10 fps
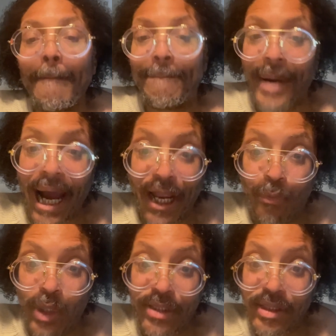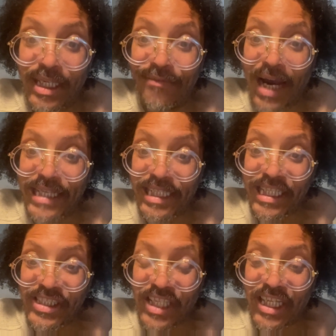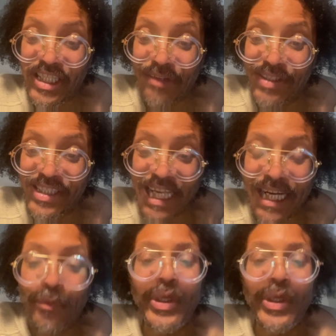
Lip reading: by and with the advice and consent of the Senate,